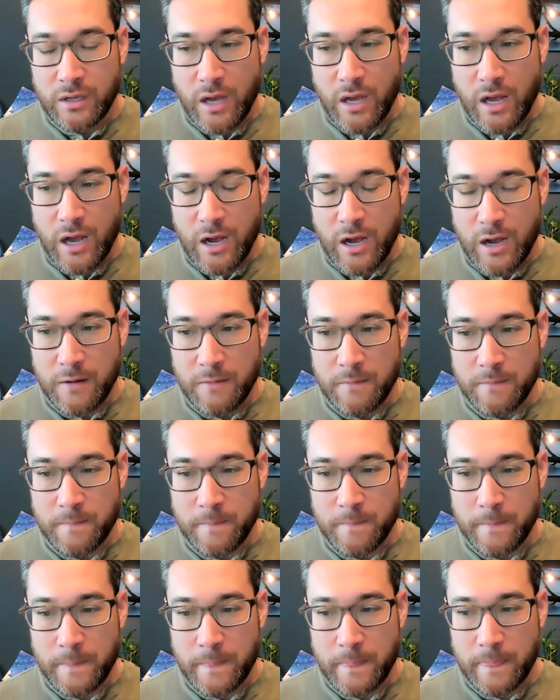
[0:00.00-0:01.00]
um
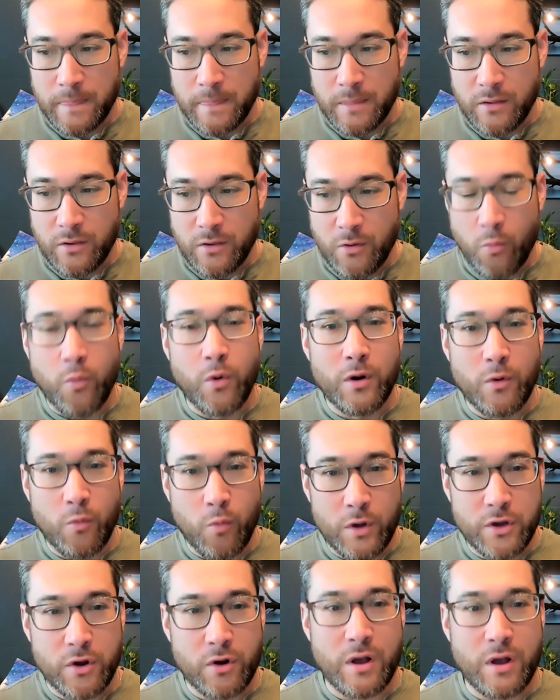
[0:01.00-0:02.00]
you, what
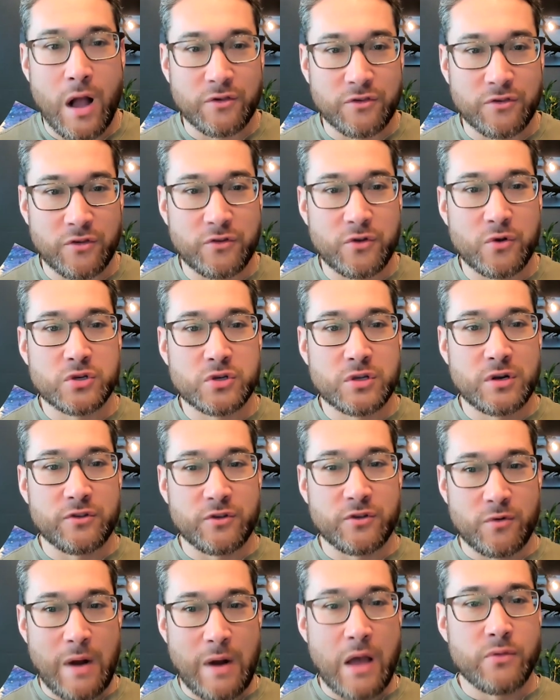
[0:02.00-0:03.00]
what your constitution is
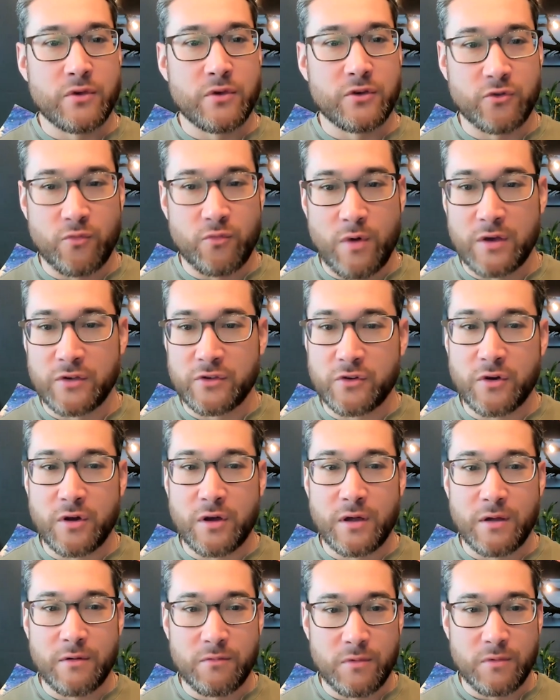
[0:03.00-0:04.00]
around this risk
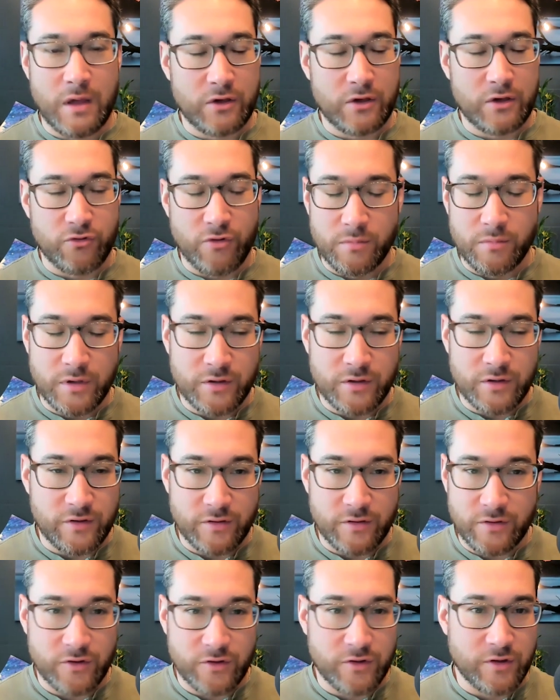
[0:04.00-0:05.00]
extremely
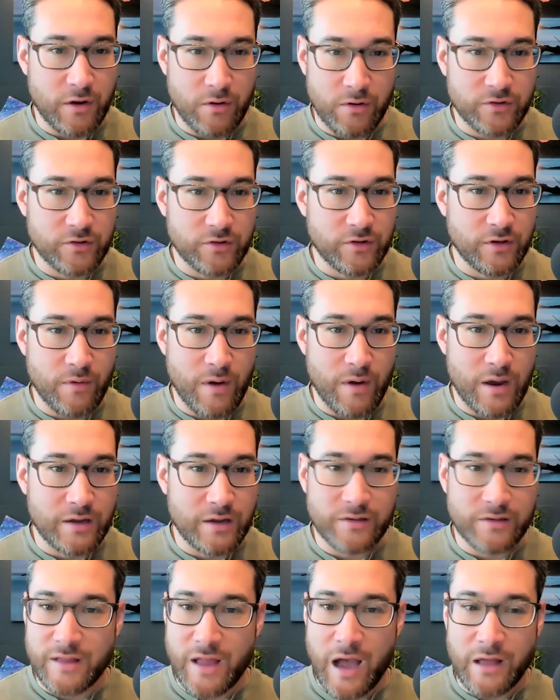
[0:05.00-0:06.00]
seriously, right?
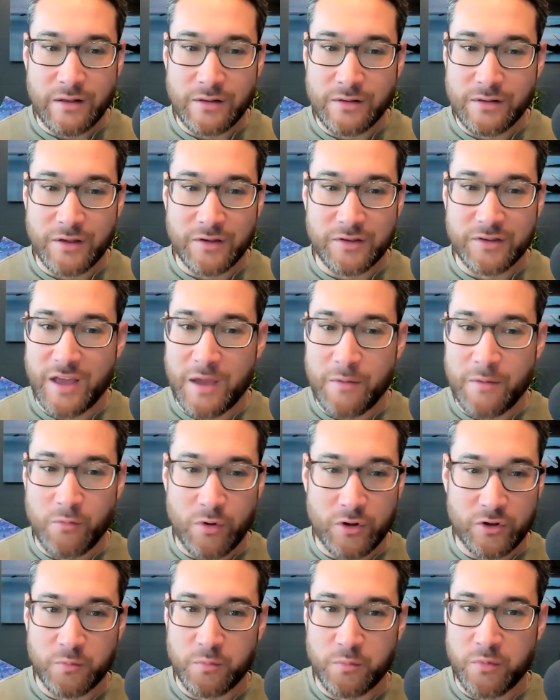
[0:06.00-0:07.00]
It's not mm-hmm. the same
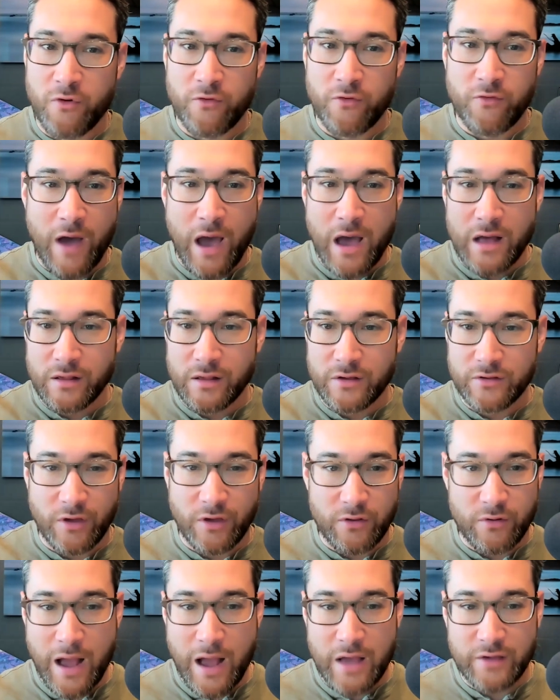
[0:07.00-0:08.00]
risk profile as
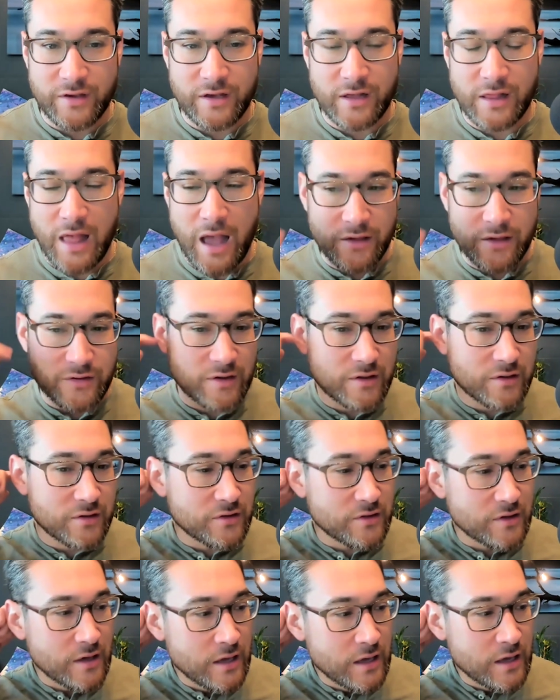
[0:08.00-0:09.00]
other asset
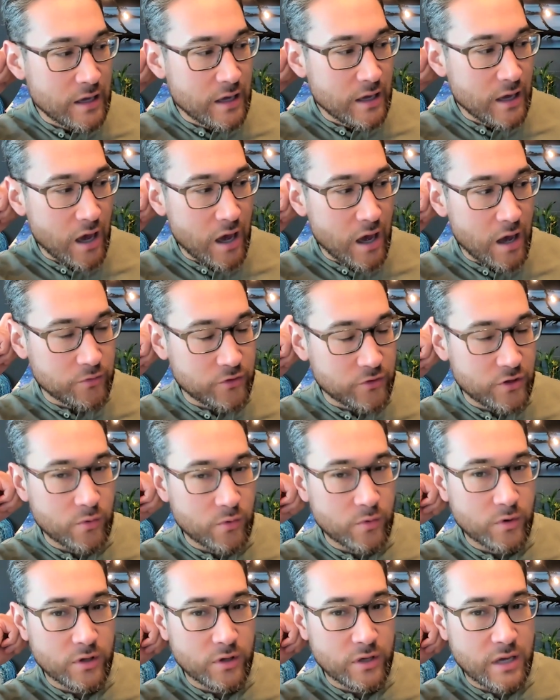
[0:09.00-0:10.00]
classes. Um, so you
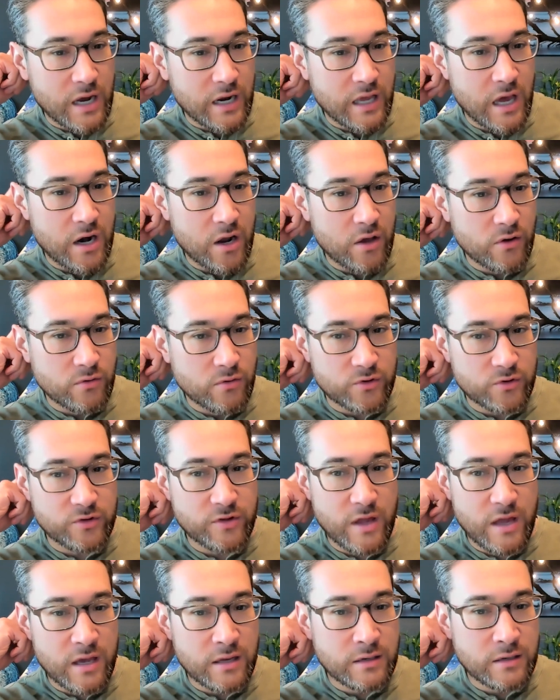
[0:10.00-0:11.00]
really got to kind of
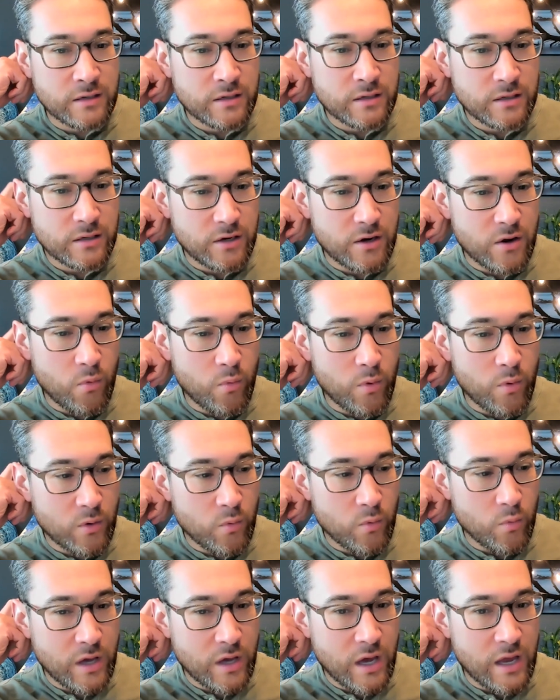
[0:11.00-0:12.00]
understand, you know,
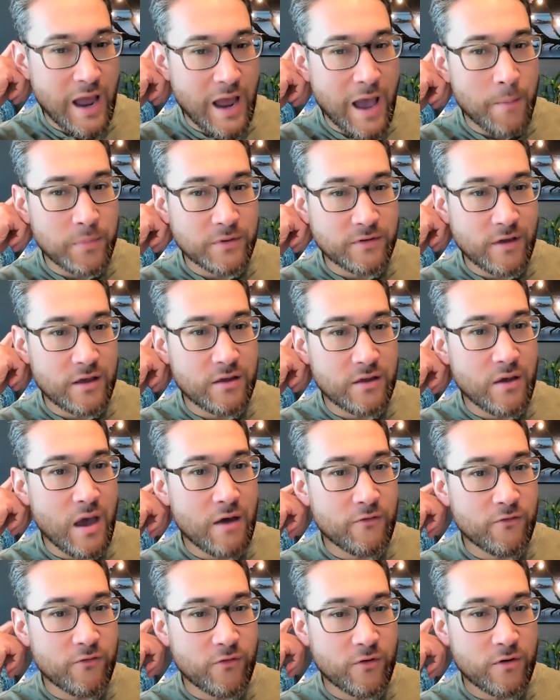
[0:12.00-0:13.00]
what what kind of appetite you
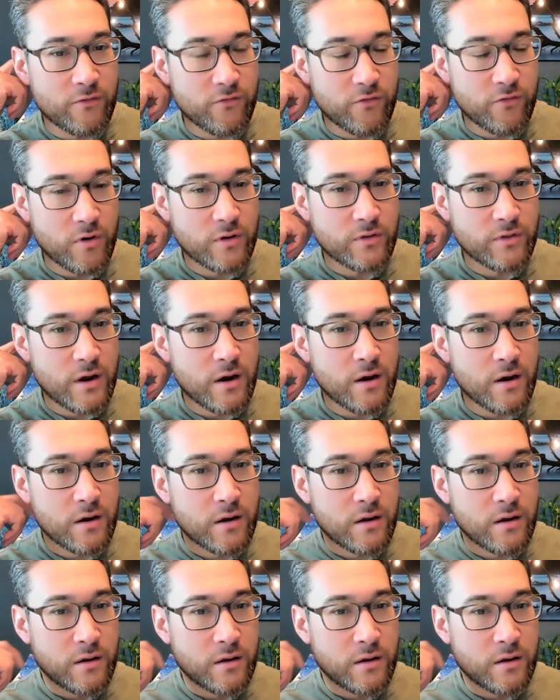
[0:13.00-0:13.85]
have for for it there.